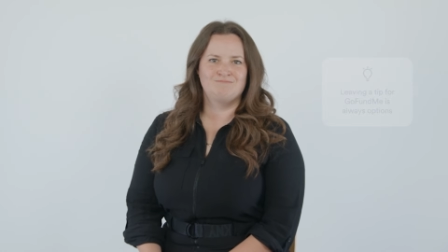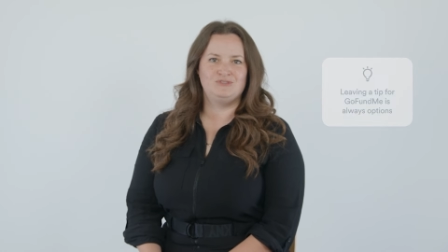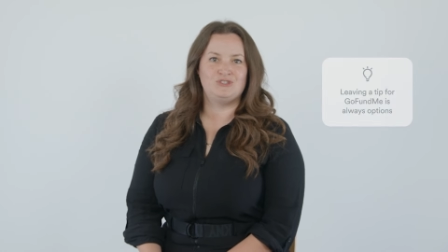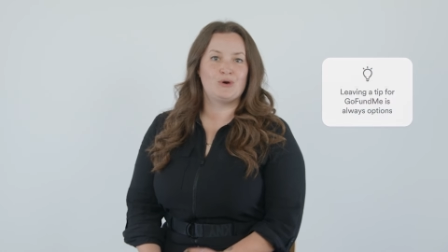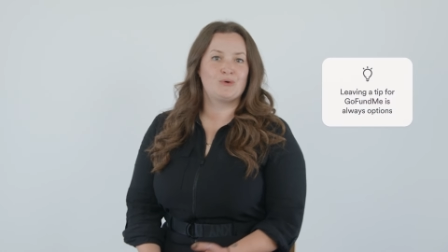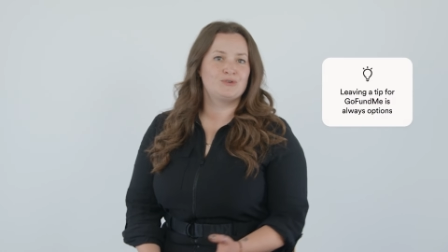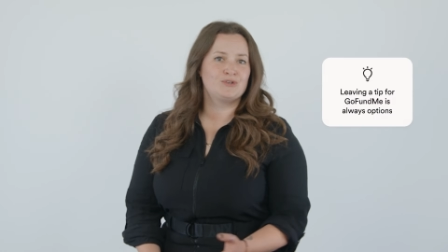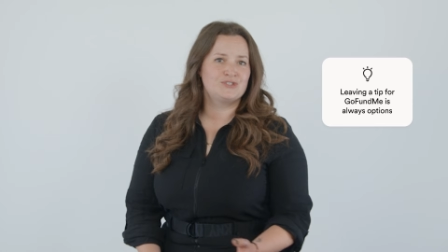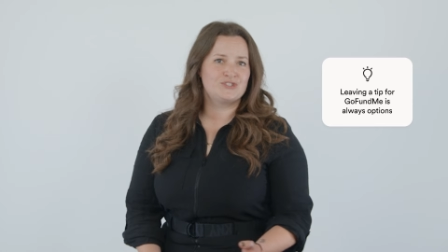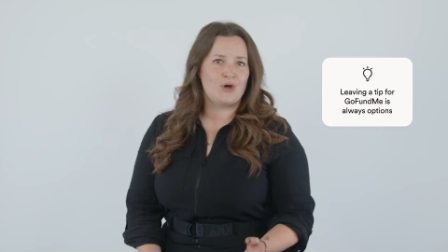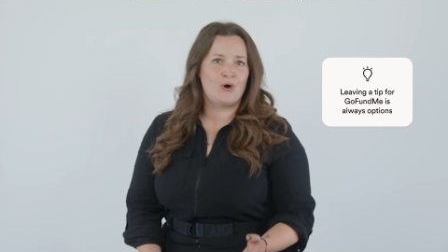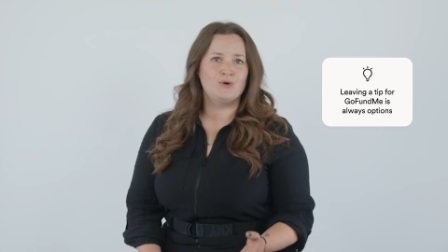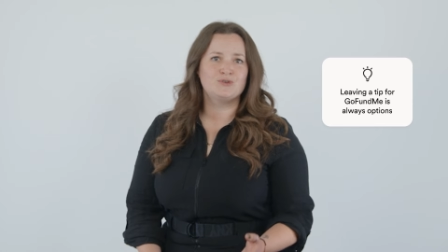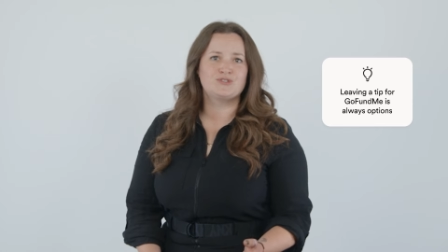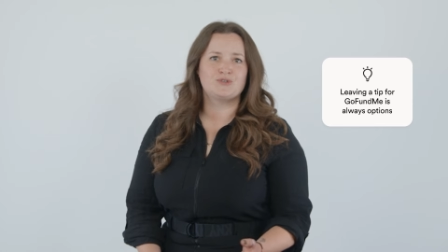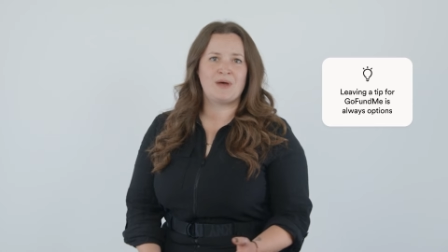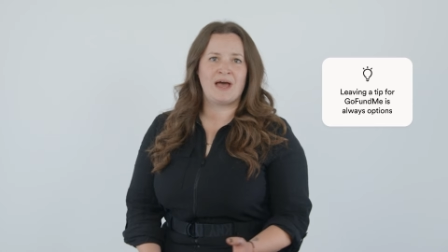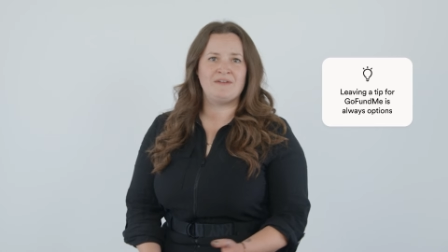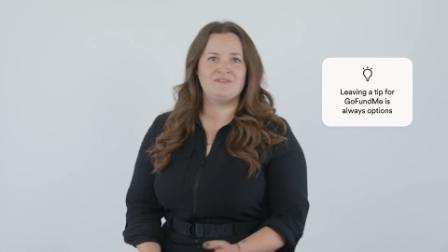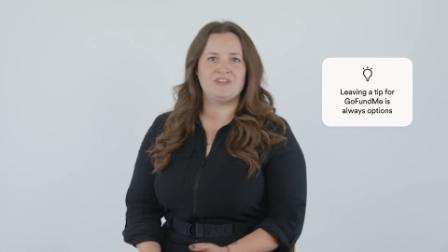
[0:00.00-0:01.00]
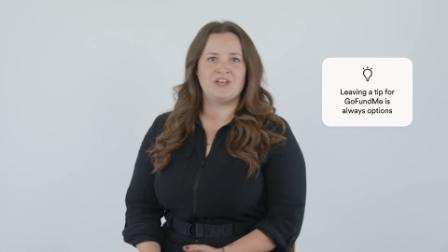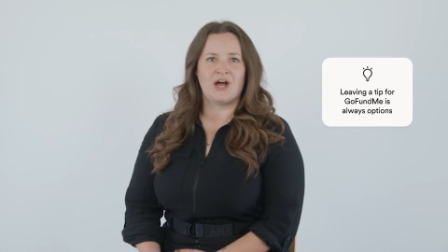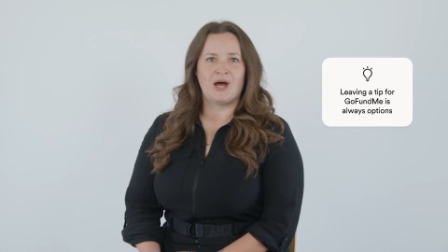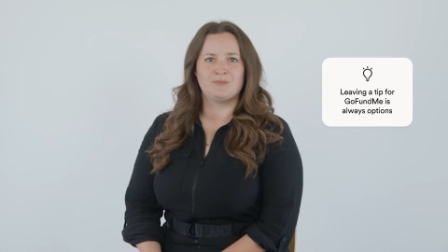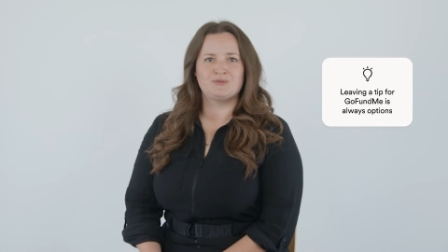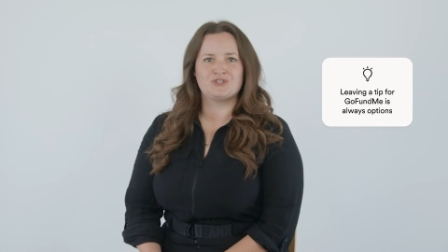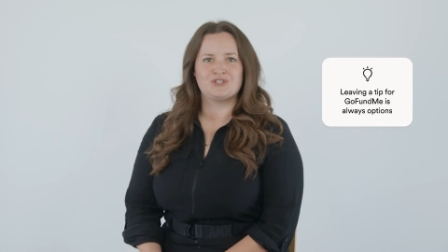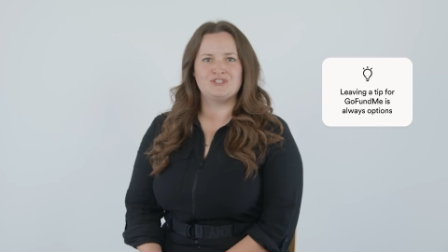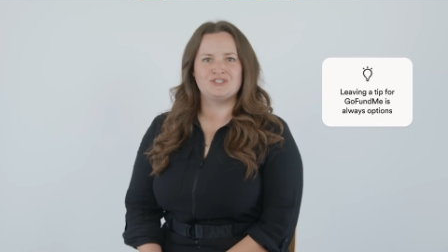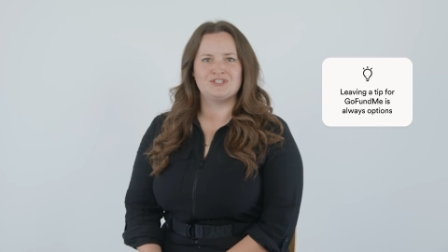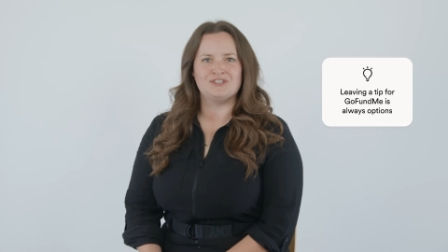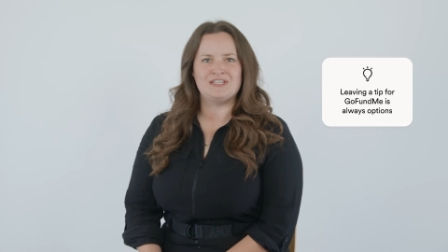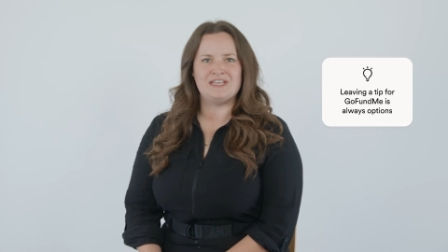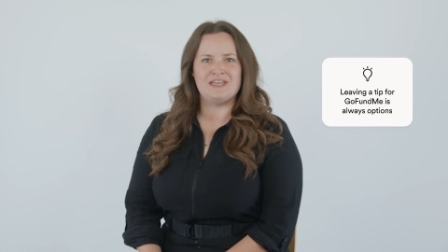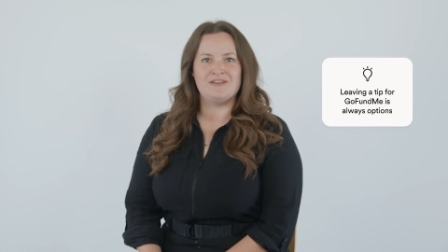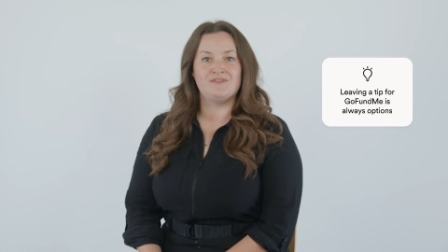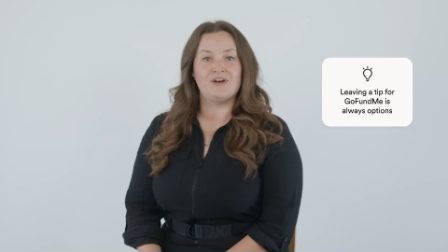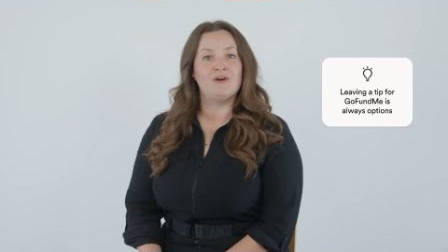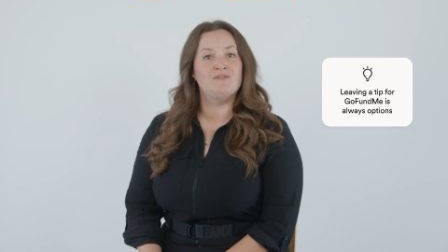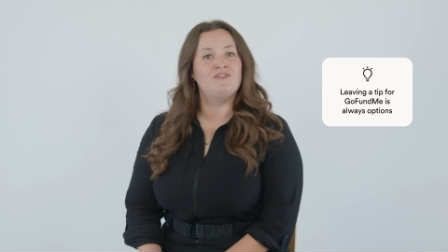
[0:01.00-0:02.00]
Donors also have the option to
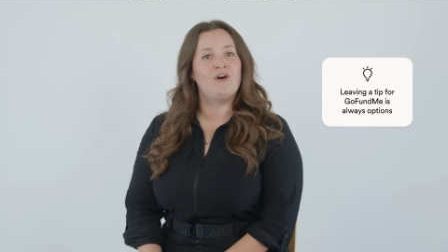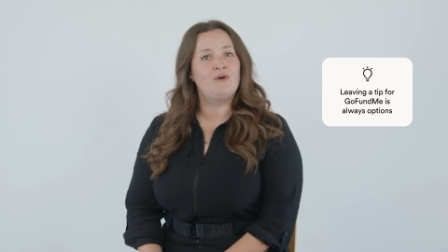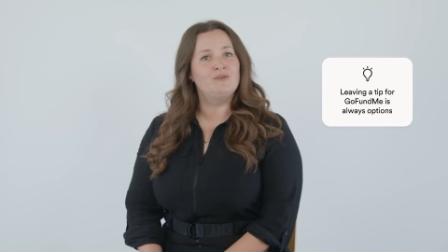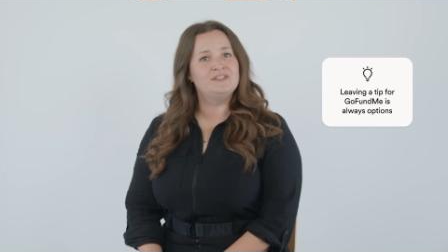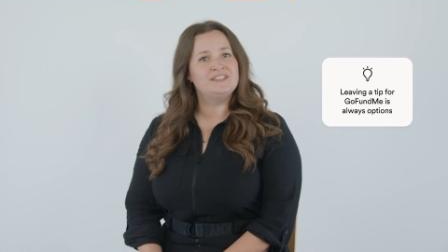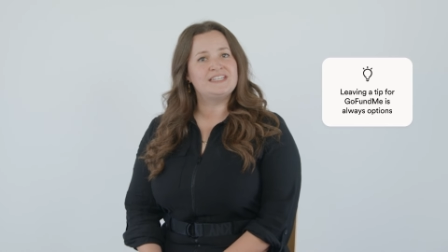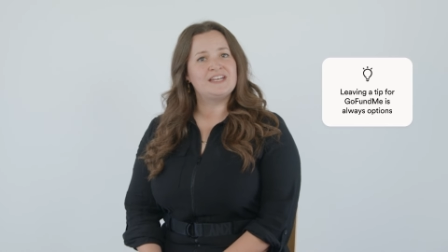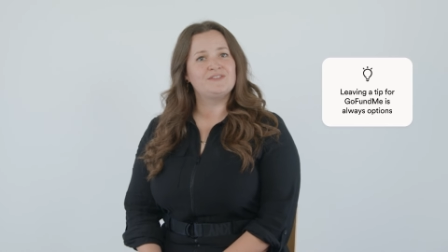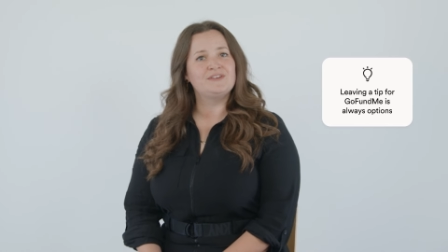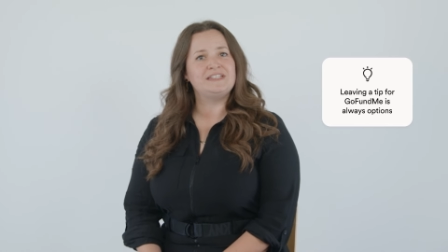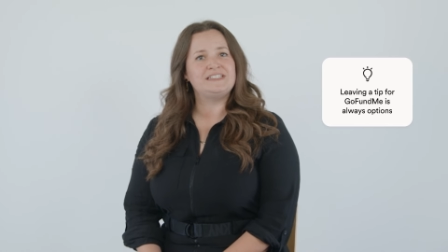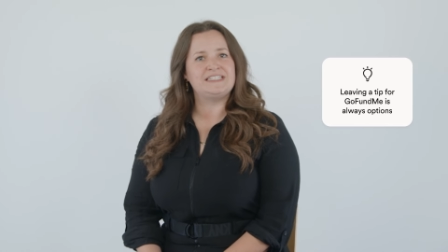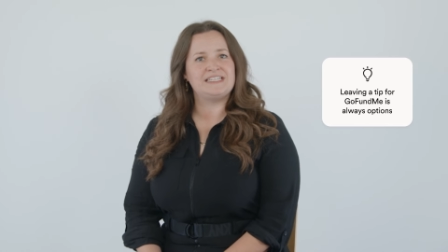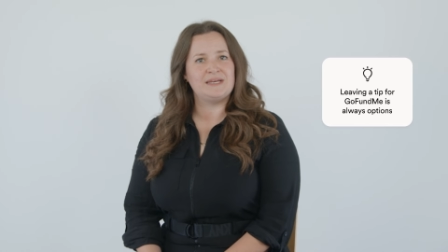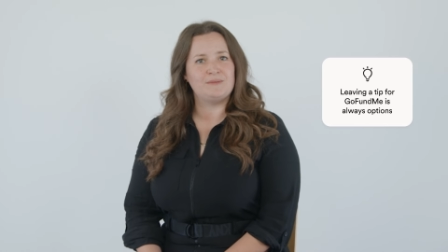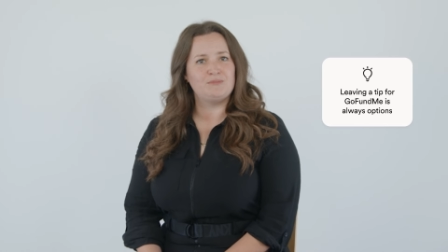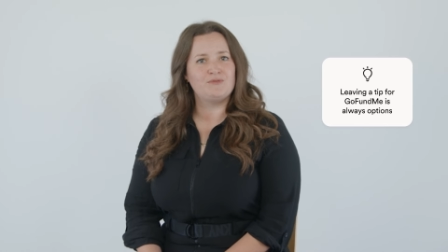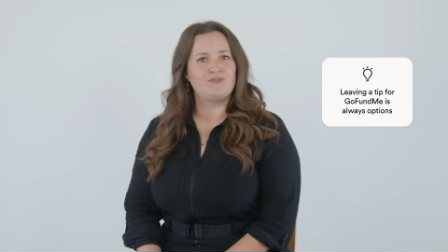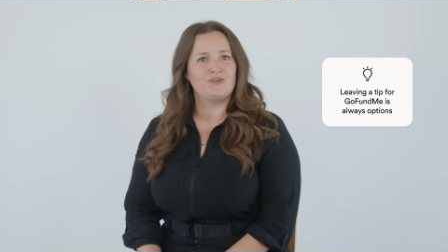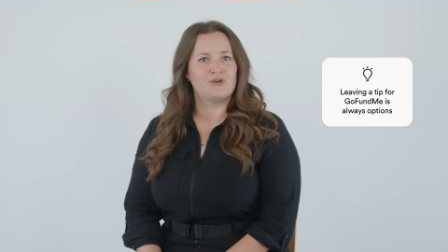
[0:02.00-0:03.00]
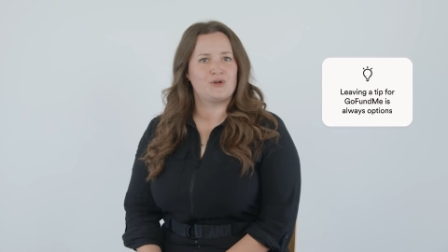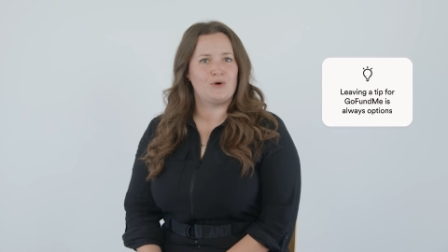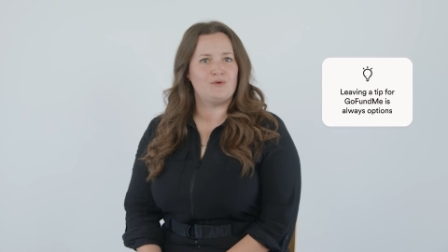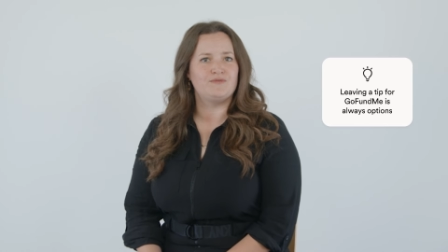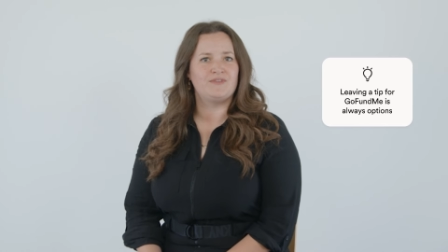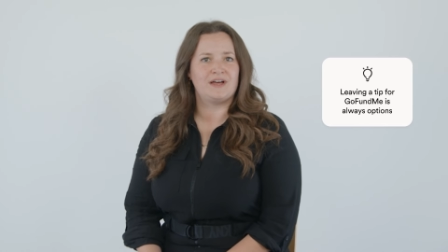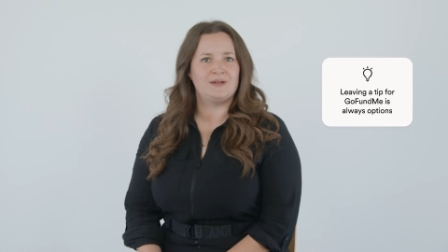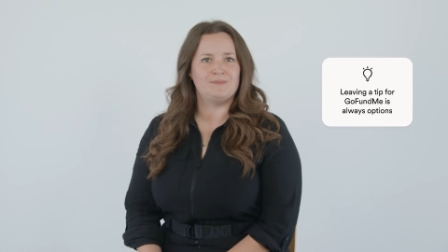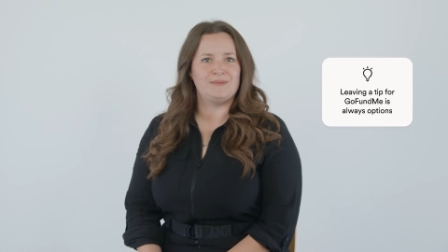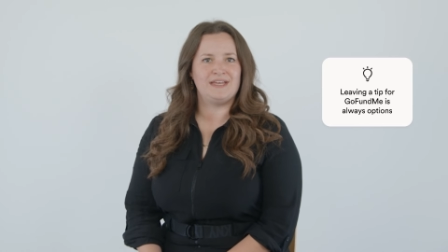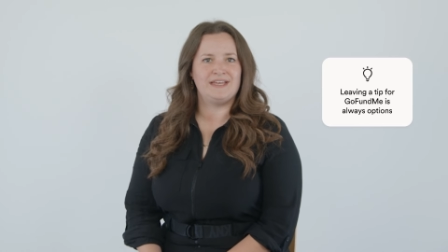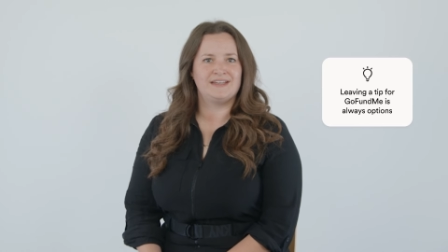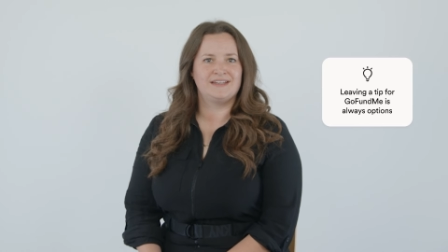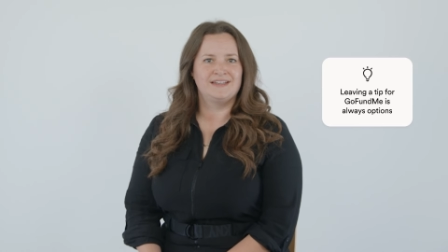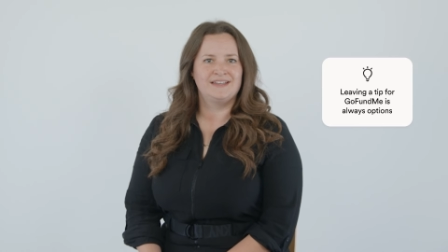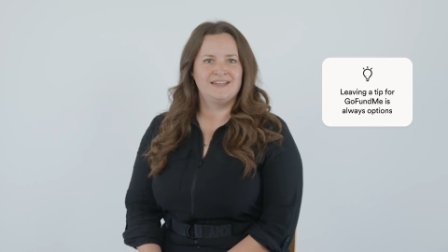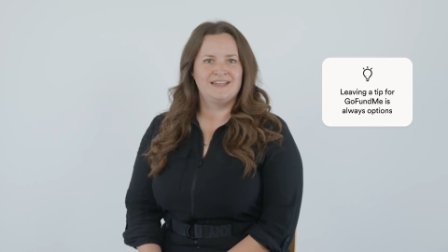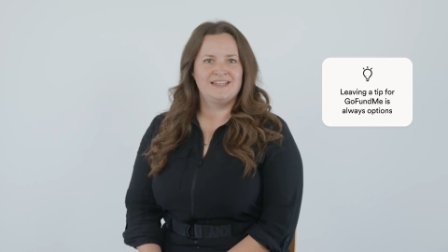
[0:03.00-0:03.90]
leave a voluntary tip for GoFundMe.